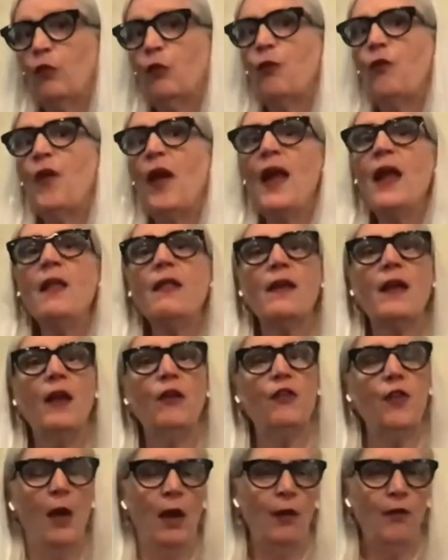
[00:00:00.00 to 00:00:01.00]
Because faith
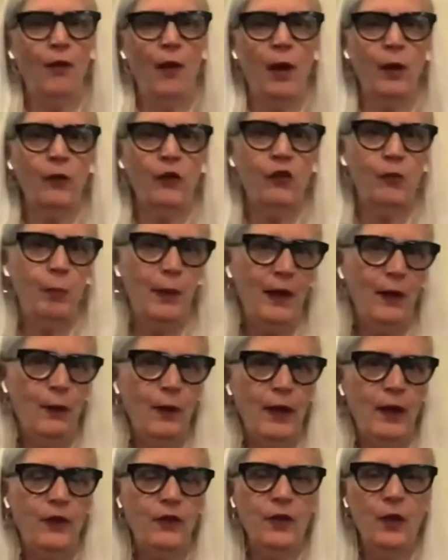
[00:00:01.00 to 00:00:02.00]
is of our
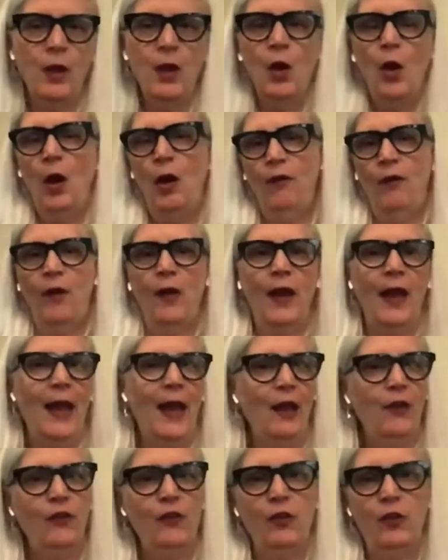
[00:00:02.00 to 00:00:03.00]
spirit, of
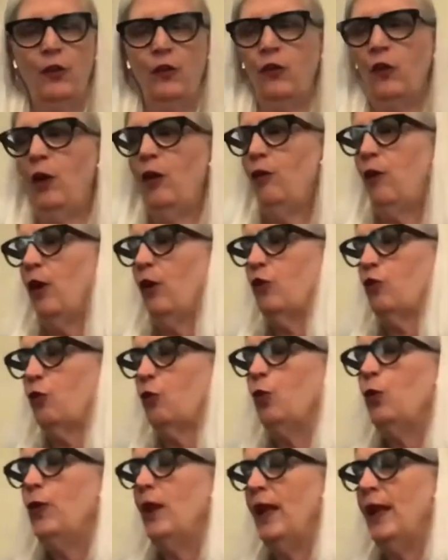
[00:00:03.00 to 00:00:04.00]
our essence, of
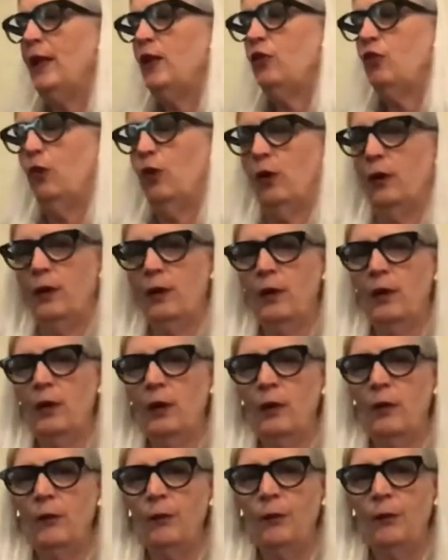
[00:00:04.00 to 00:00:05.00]
our true nature.
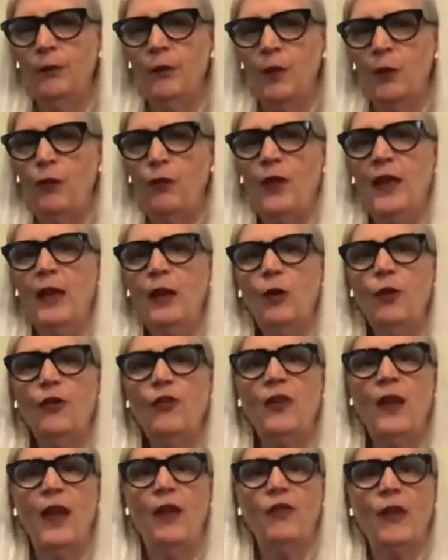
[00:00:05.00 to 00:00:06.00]

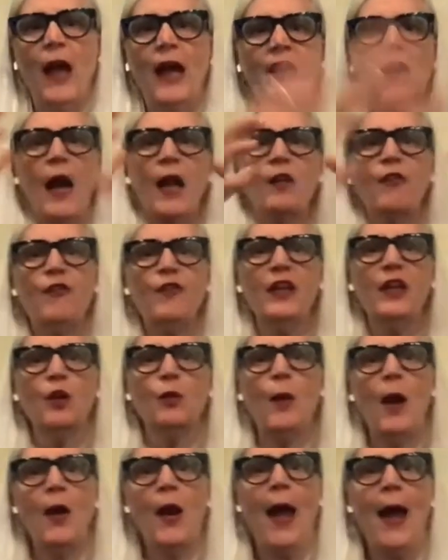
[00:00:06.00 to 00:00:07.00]
Fear says, I got to
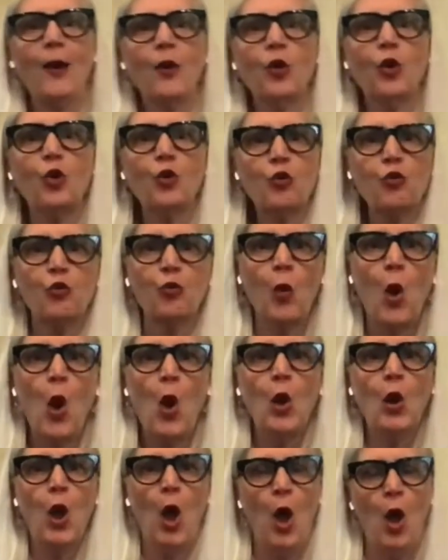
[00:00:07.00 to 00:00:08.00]
figure out how to
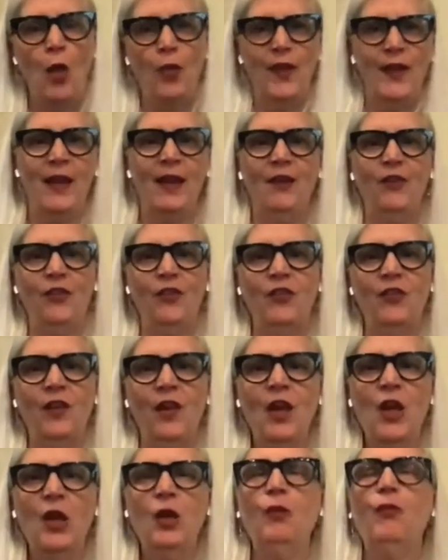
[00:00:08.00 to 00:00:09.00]
control all
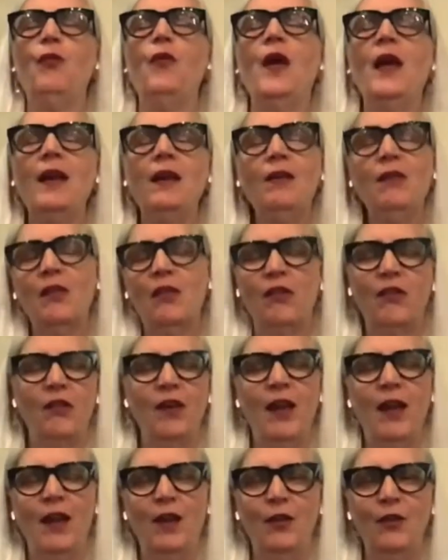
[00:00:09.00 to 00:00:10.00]
this. Faith
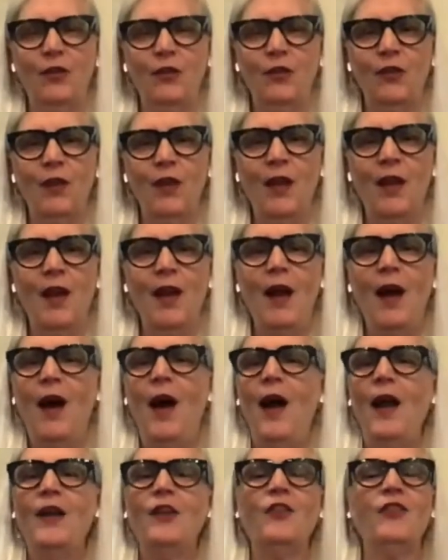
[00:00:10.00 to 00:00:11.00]
says,
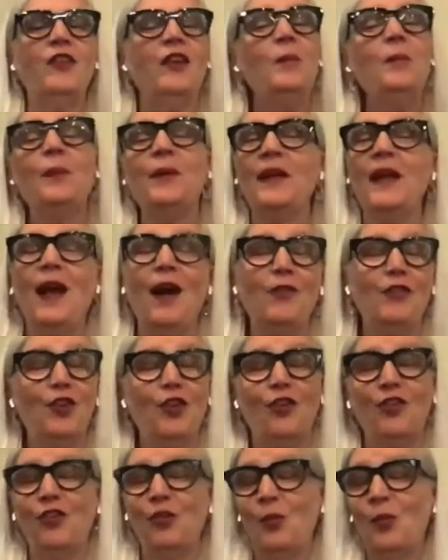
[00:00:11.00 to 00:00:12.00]
I simply
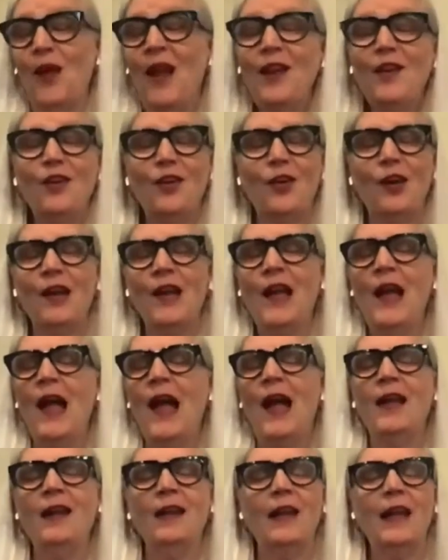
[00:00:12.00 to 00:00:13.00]
have to surrender
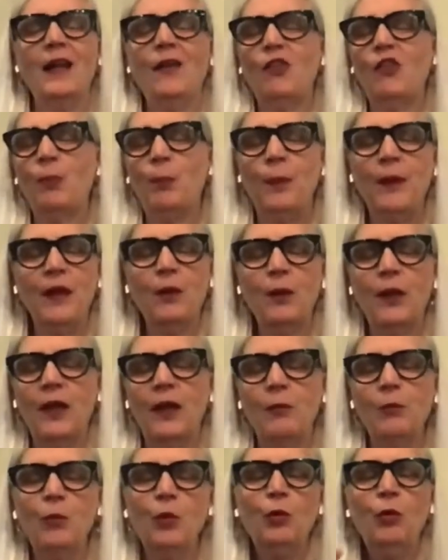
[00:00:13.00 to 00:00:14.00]
and let
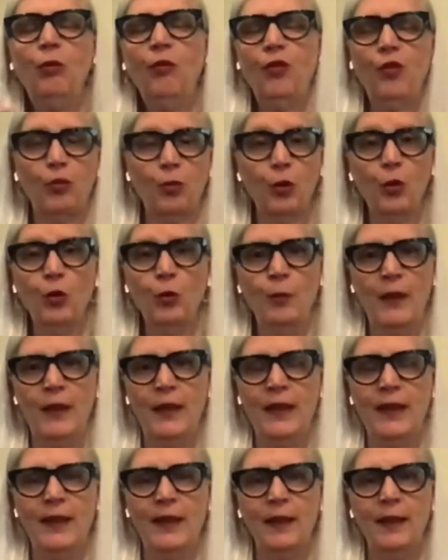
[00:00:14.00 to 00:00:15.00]
spirit move
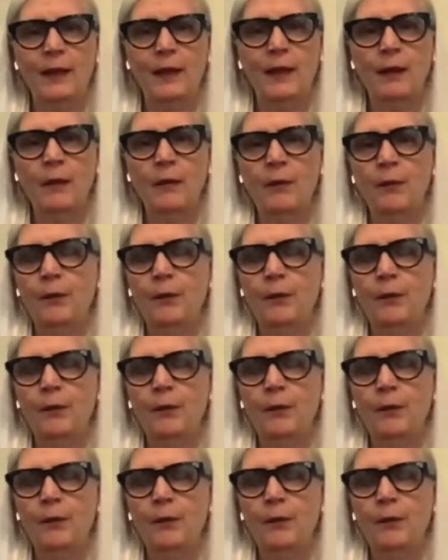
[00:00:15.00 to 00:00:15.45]
through me.